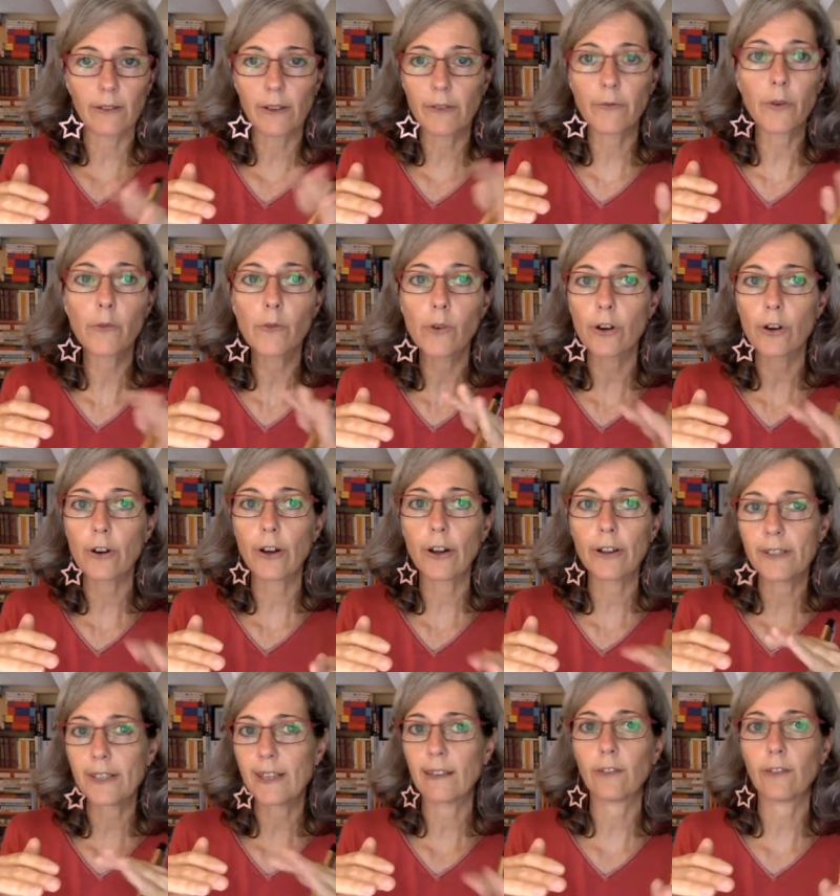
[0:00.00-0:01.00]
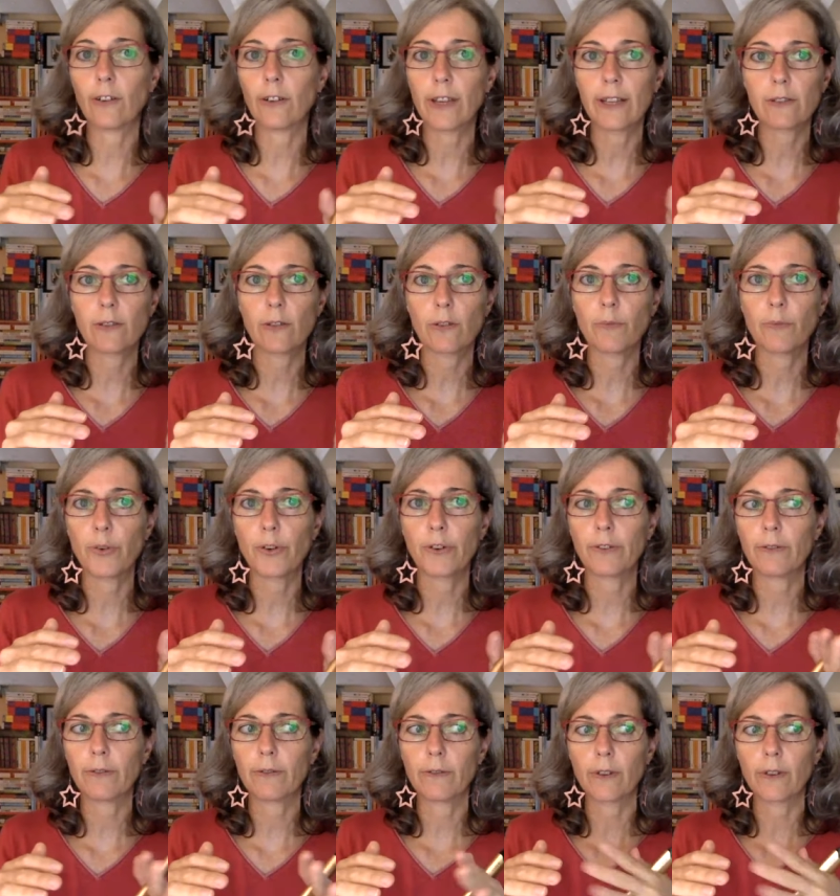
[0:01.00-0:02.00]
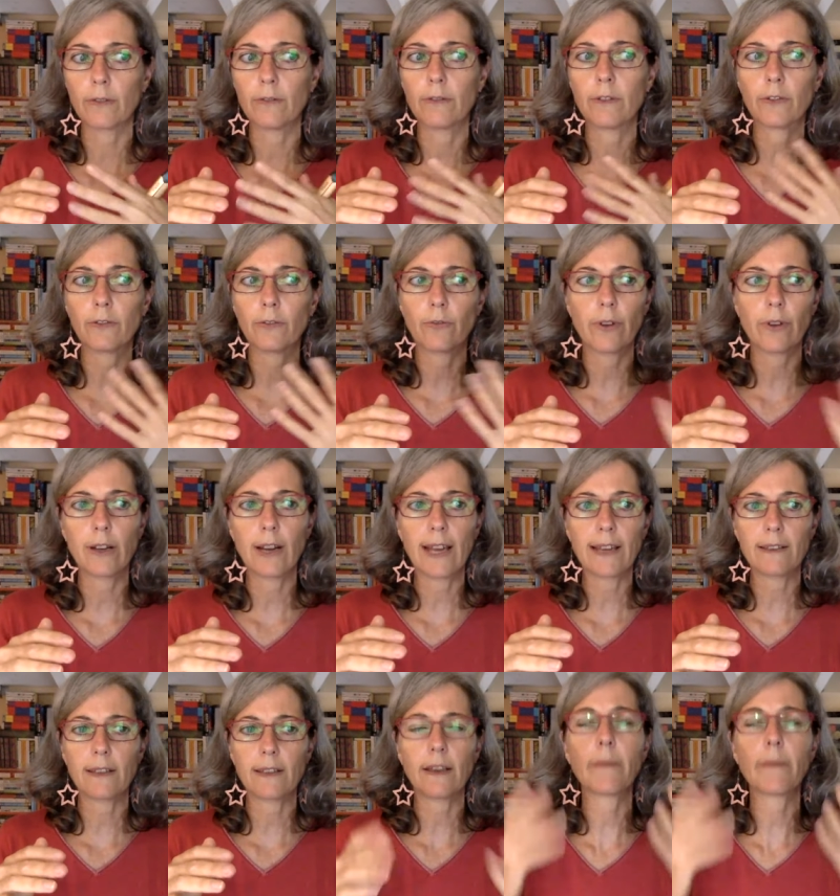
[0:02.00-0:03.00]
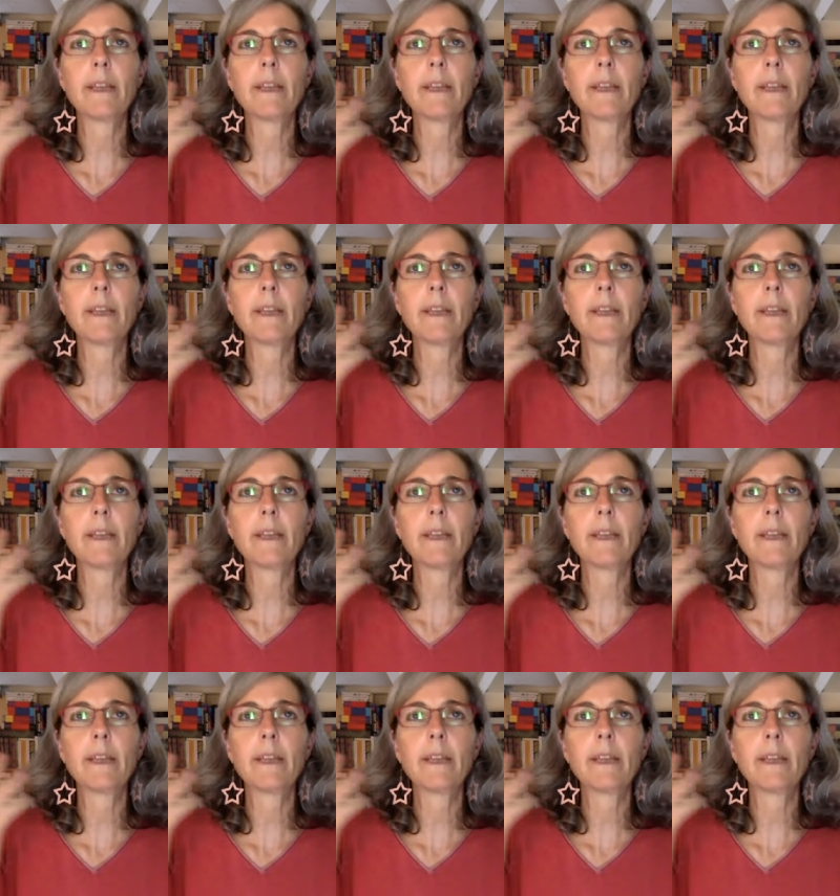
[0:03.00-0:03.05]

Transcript: We were unsettled at some point, not, not realizing.